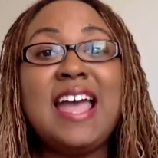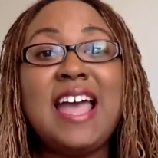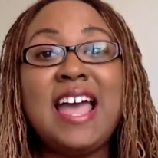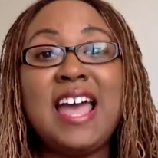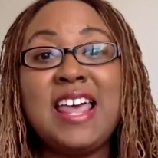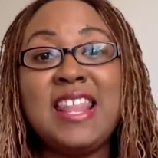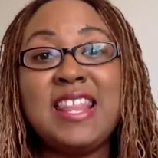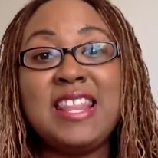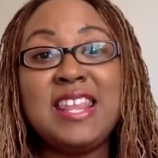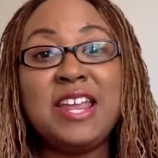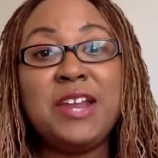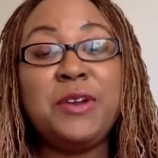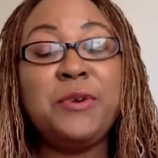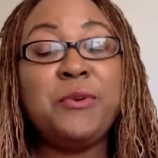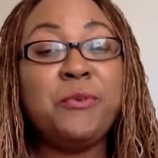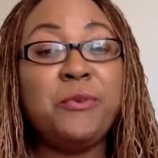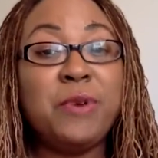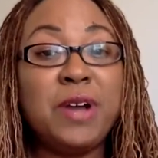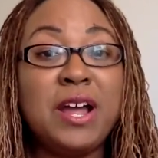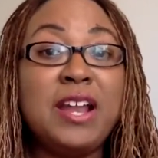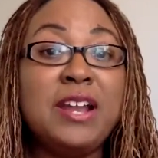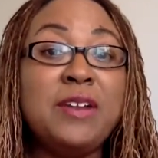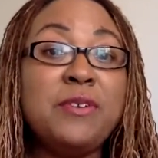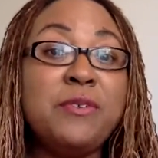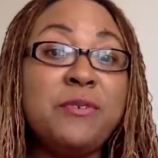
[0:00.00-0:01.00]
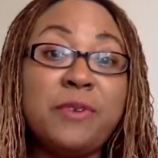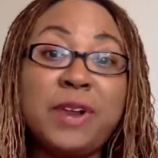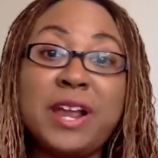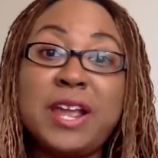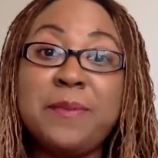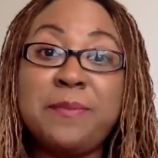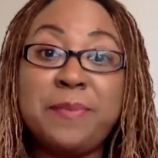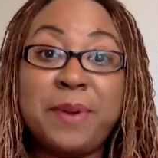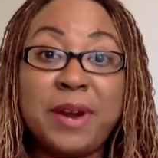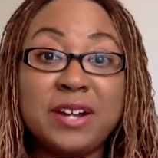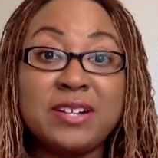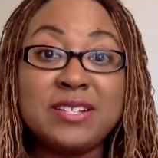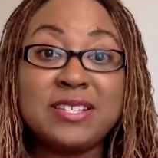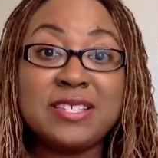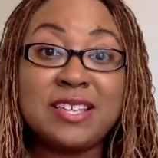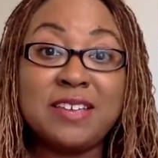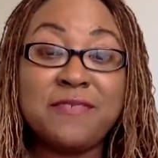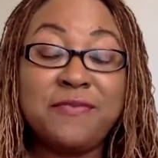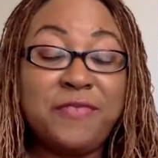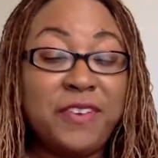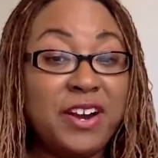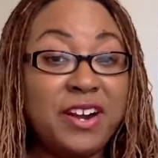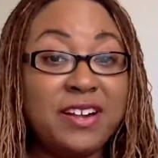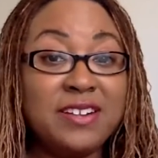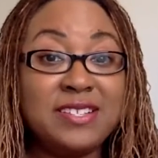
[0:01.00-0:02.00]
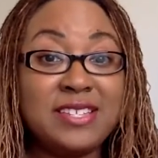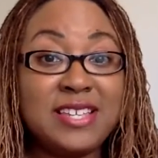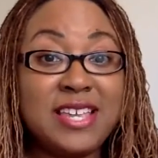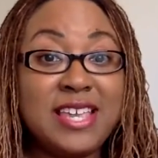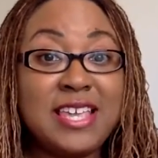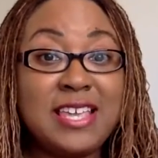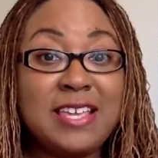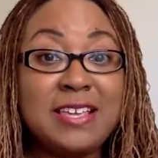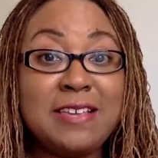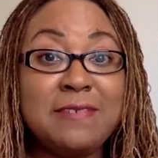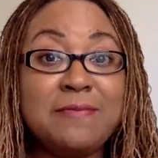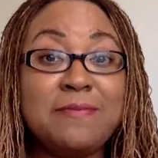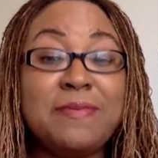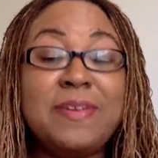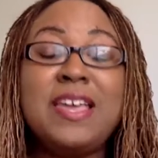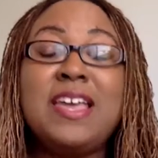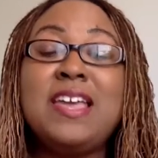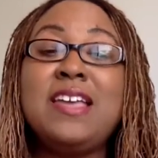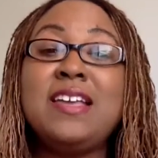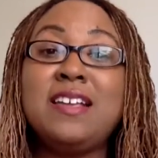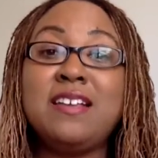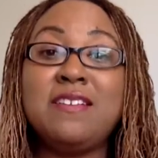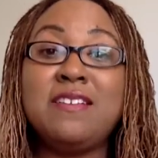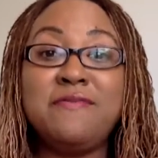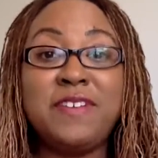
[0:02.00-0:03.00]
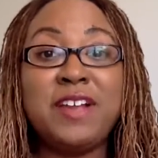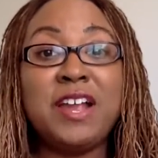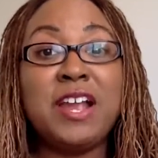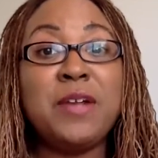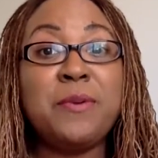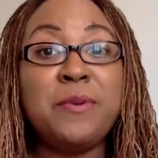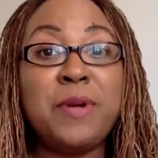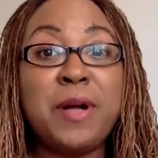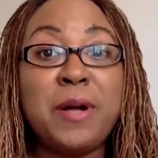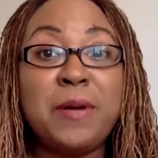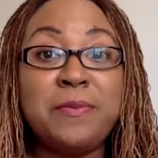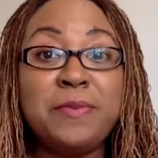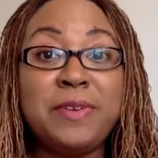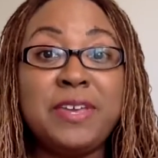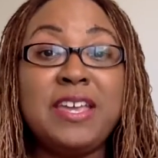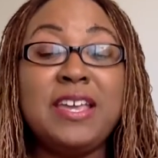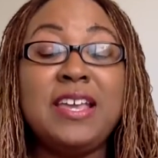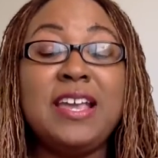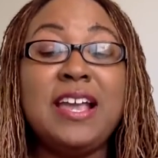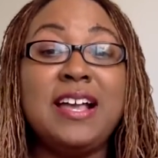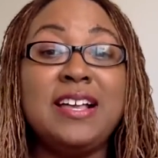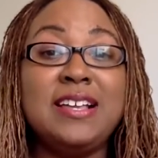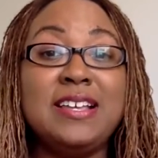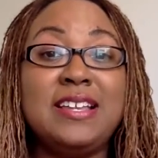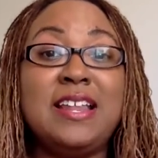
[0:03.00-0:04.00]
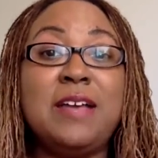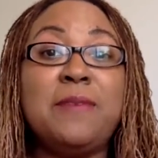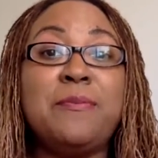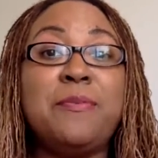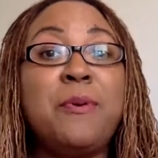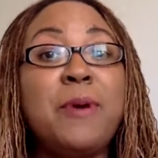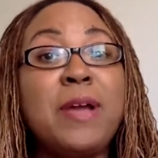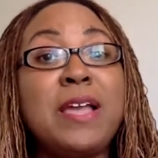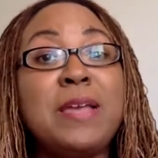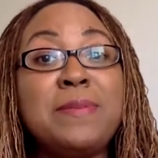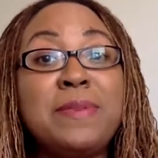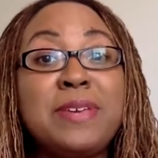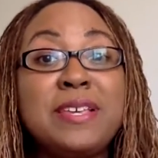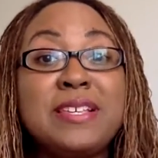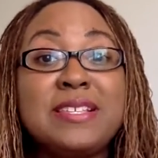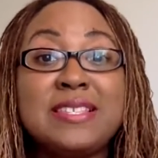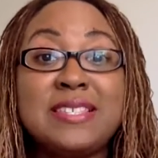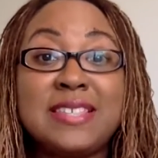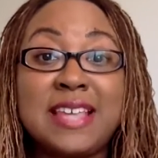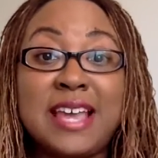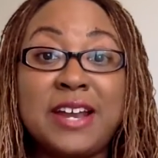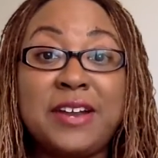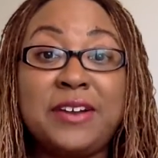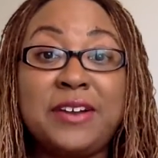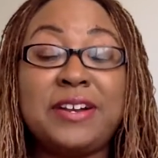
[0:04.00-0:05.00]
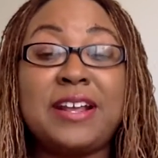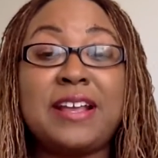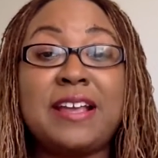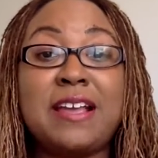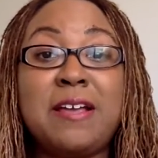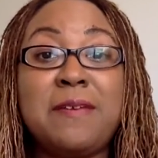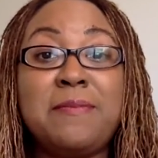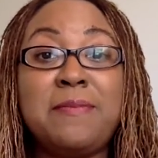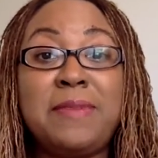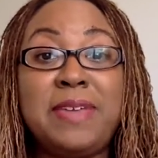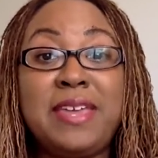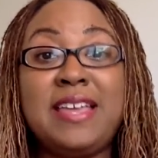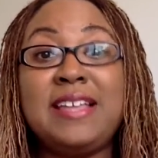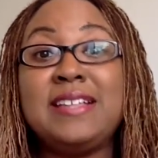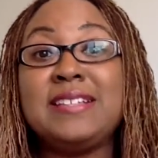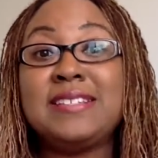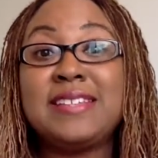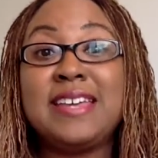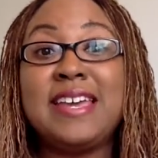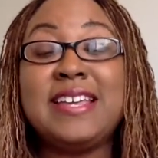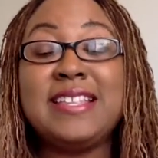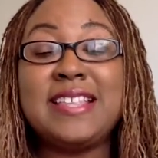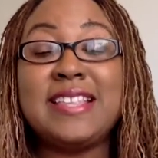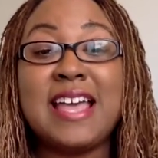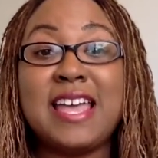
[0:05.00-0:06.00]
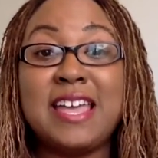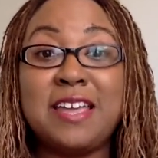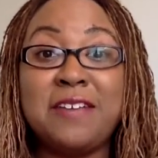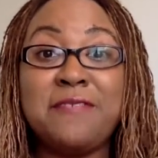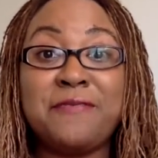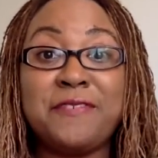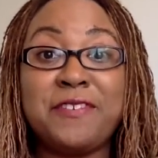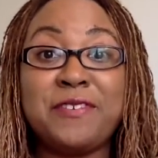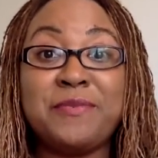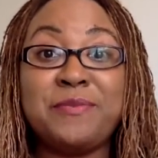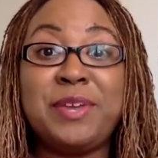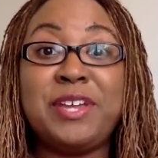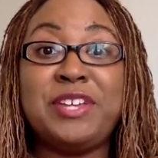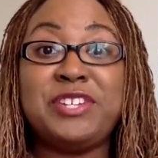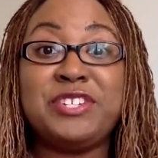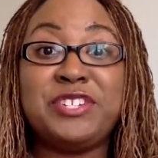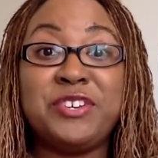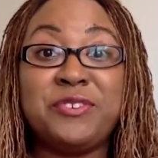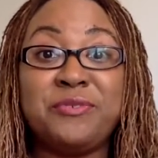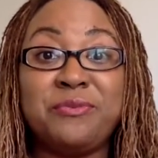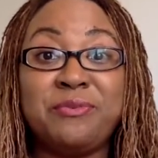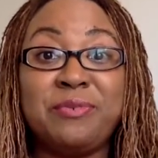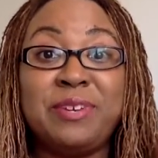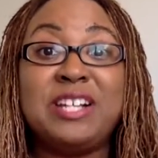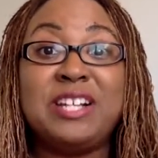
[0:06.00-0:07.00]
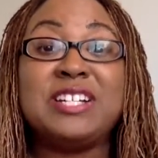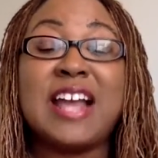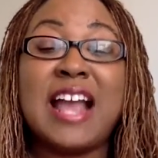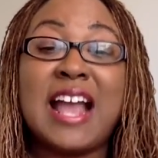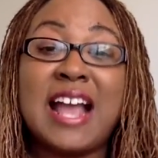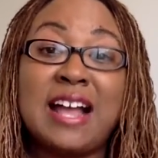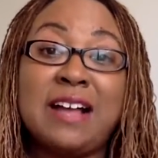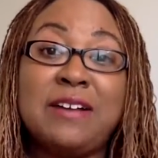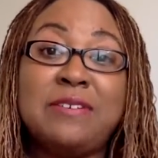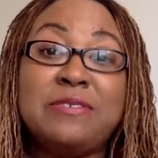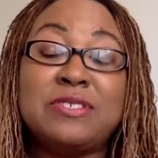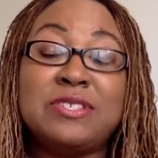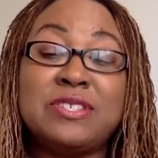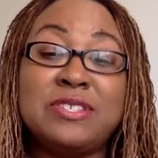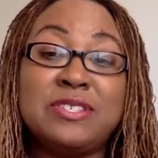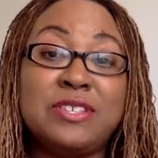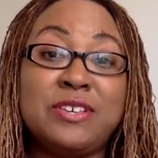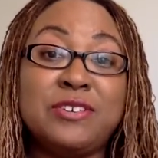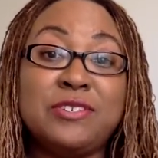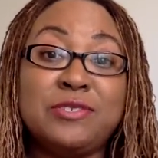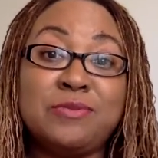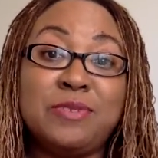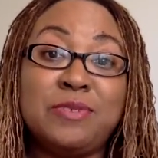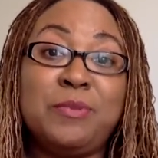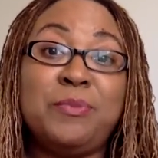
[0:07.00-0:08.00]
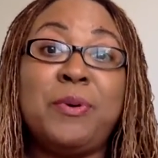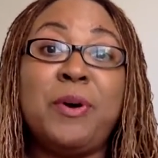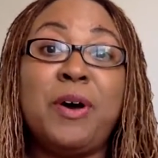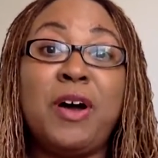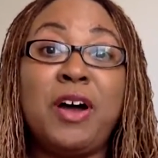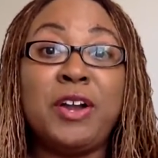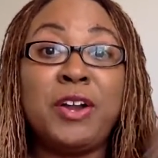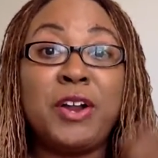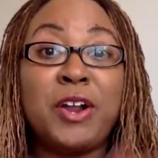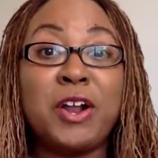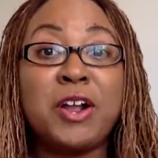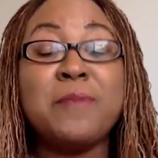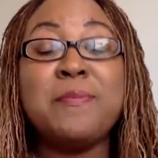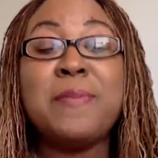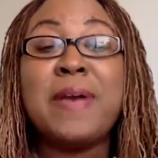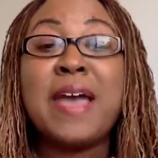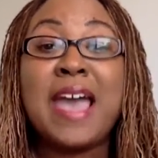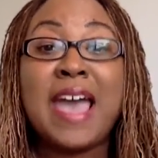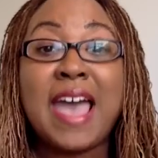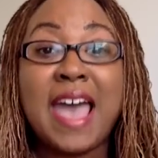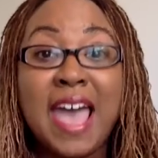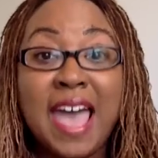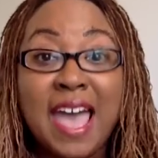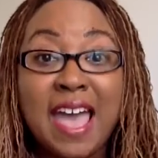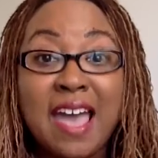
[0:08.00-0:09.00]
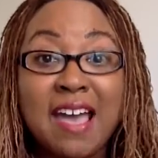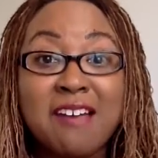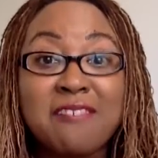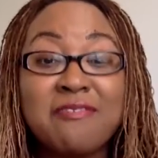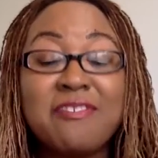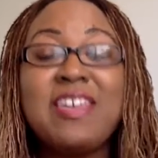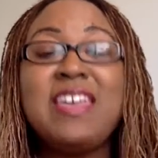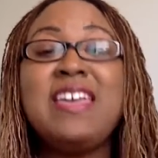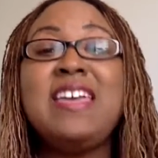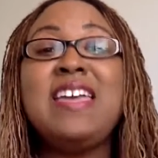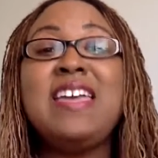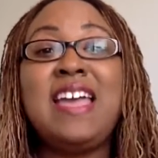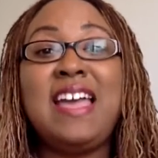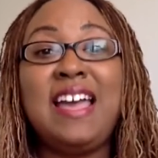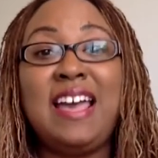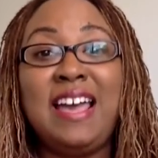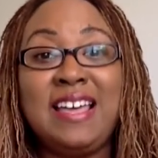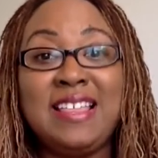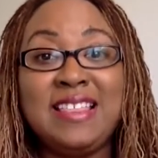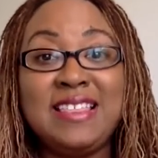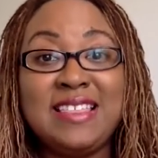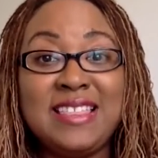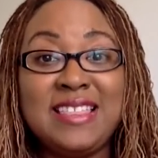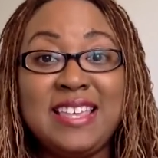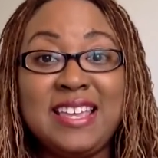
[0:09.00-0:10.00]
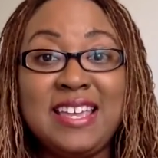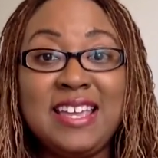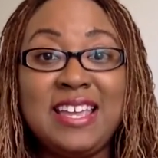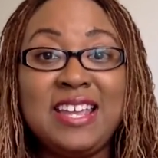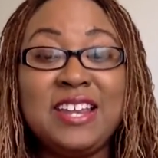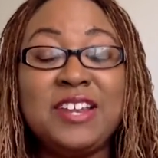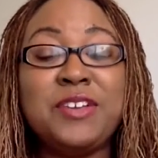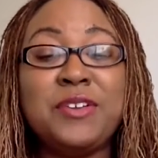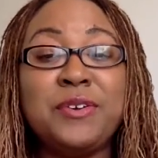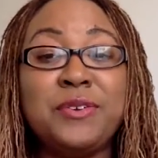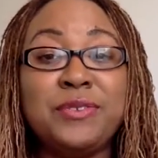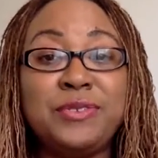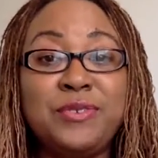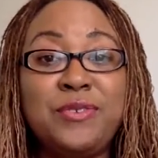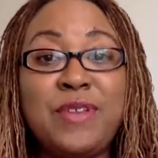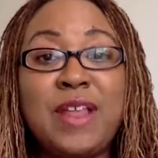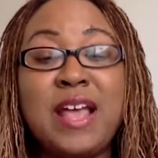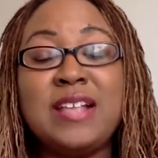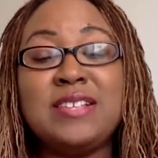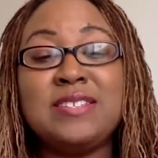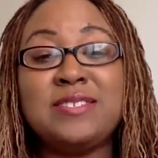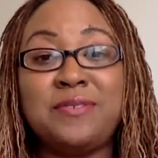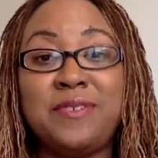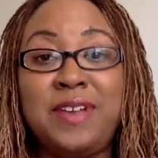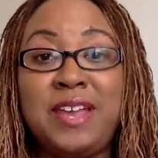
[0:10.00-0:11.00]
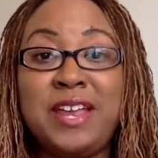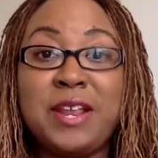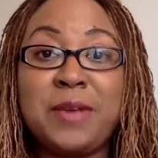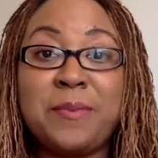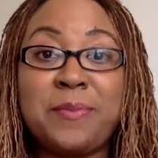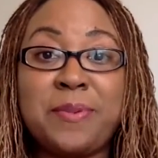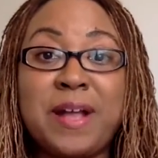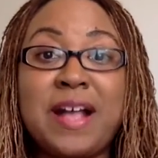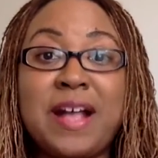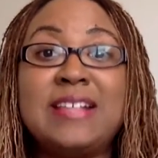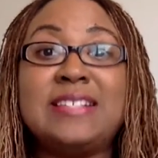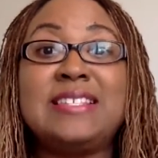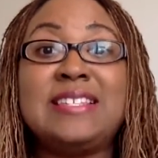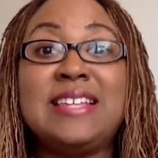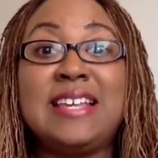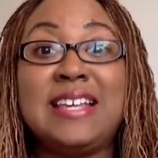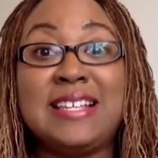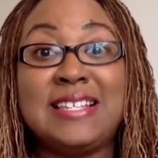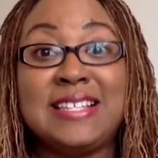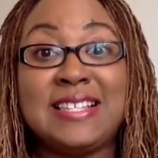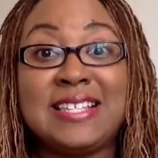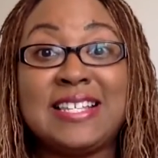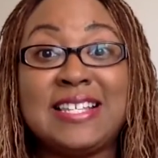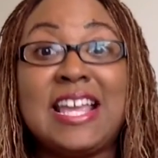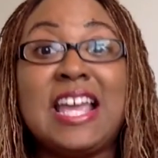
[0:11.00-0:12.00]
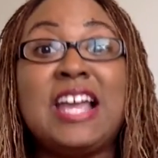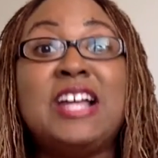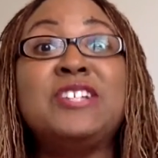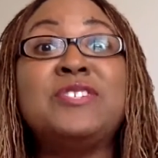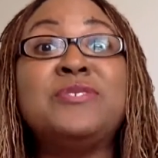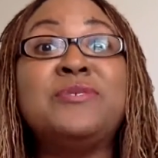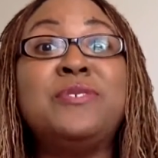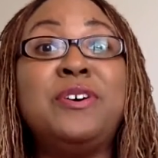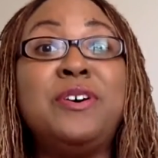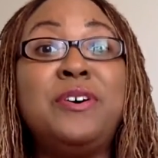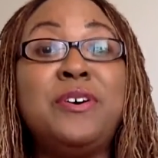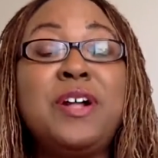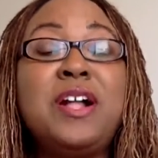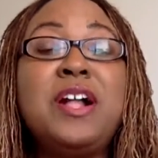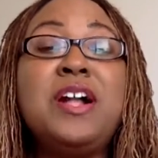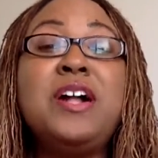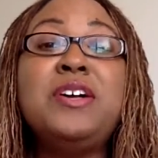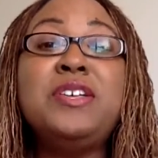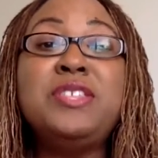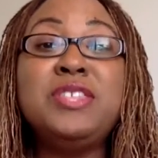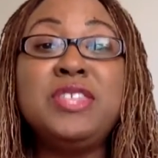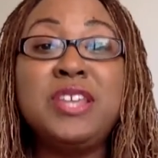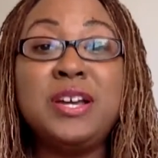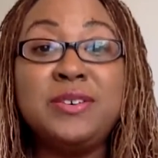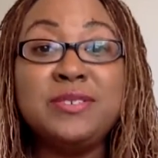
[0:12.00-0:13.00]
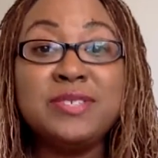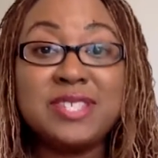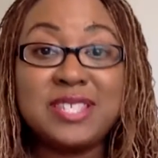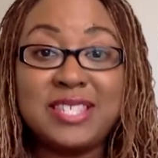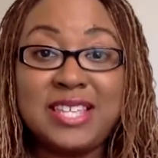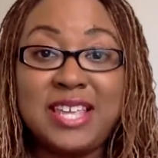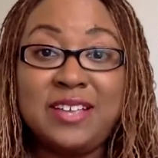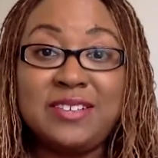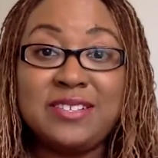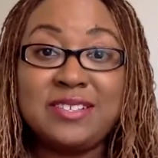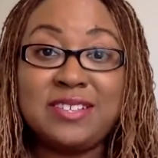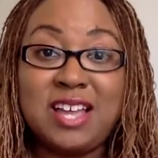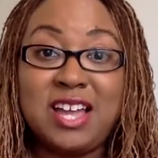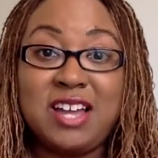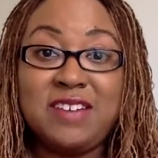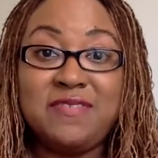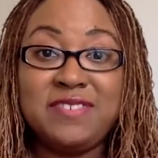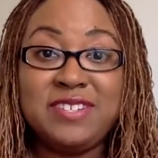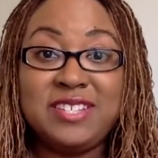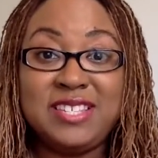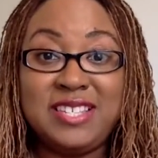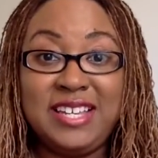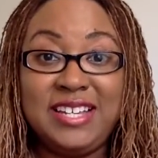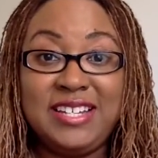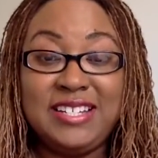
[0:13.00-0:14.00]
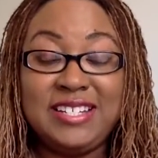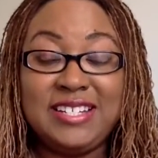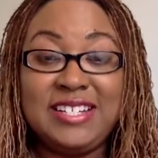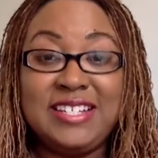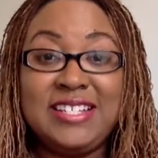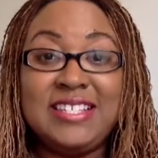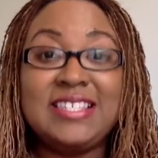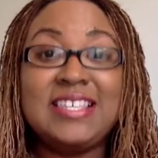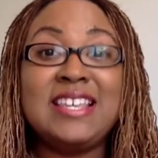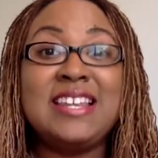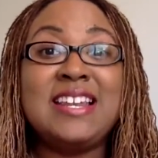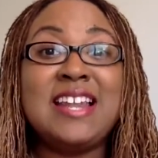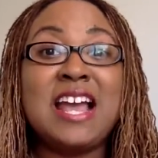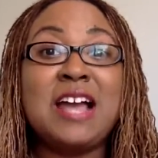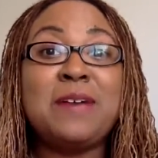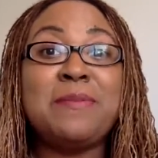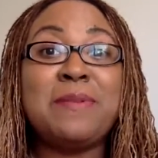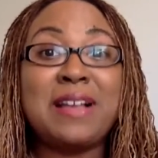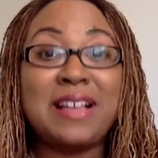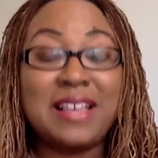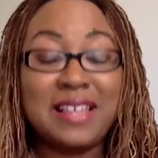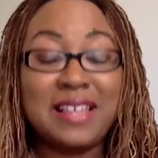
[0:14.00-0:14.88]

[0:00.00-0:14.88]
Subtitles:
And then one great person for her team could very well be an appointment setter to come in, take that information, reach out to those people on her behalf, and then go through that screening process, schedule those sales conversations. And now my